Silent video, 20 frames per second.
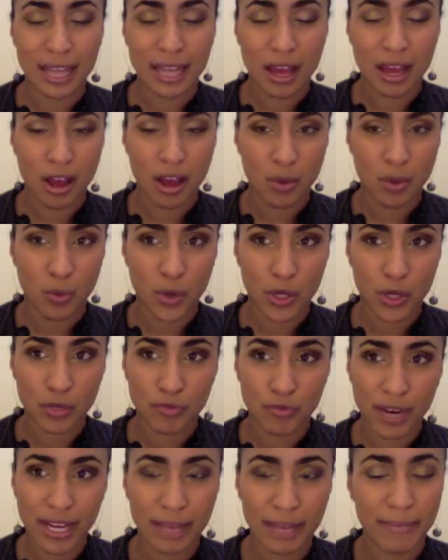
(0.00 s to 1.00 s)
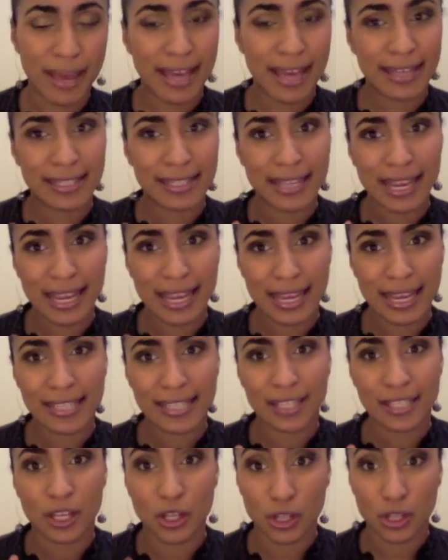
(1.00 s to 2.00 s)
I would recommend
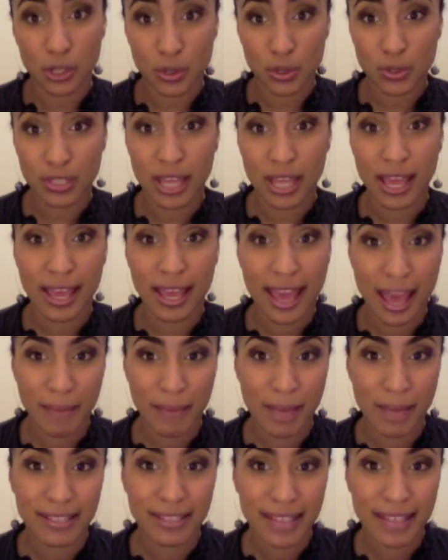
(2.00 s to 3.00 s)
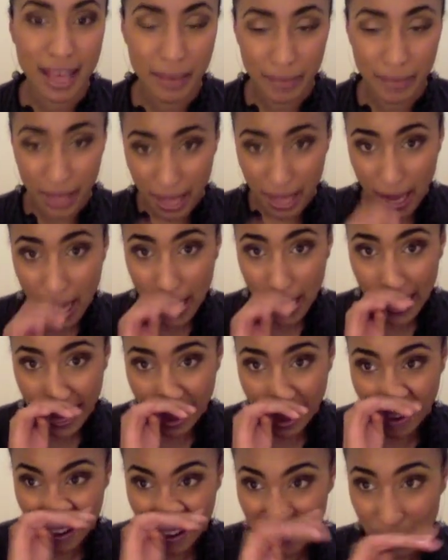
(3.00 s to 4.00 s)
is using MSM.
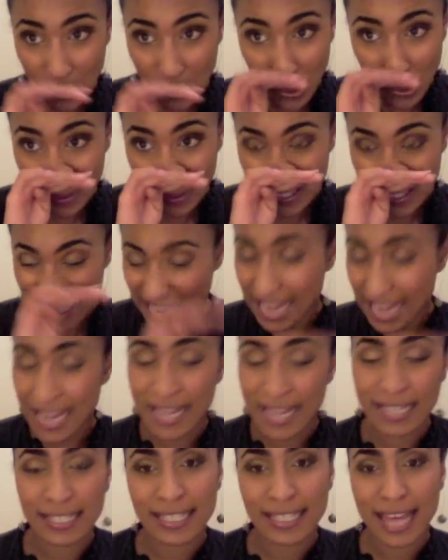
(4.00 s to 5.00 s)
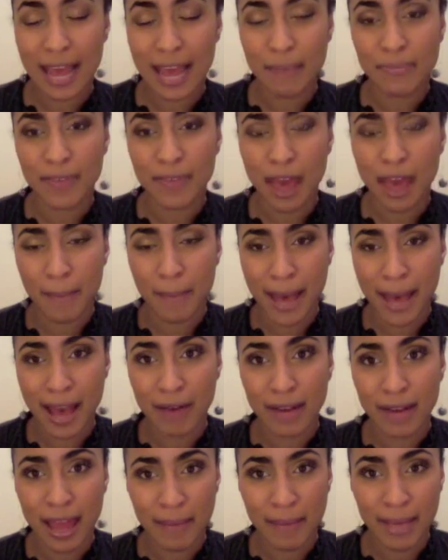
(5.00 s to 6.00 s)
Now, I've talked in depth
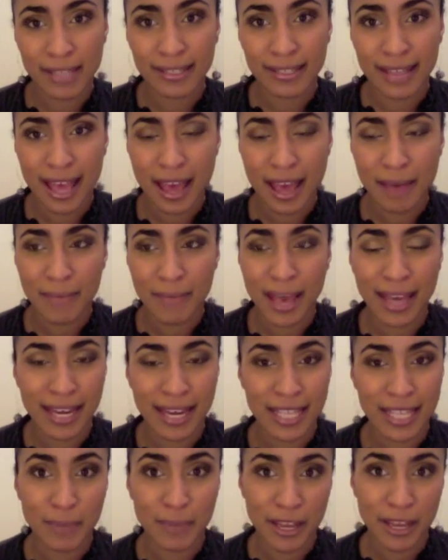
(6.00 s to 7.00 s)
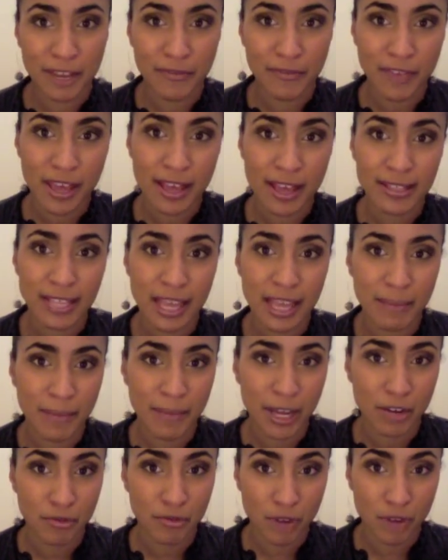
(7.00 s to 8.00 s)
about MSM and its benefits in
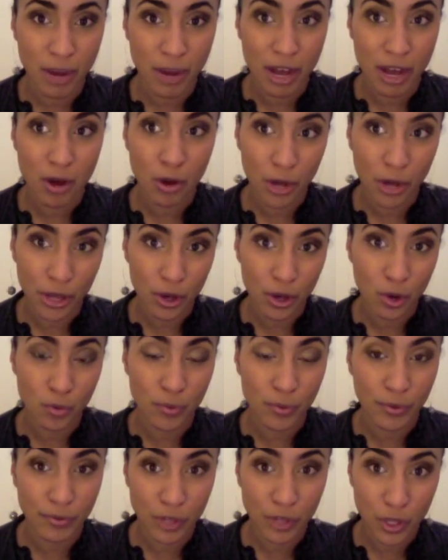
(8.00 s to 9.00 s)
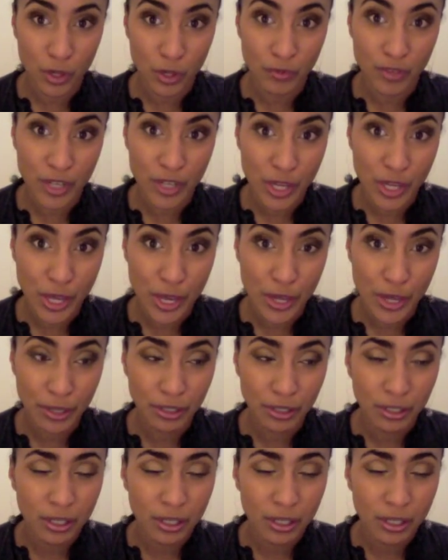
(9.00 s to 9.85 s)
my Grow Out Oil review video.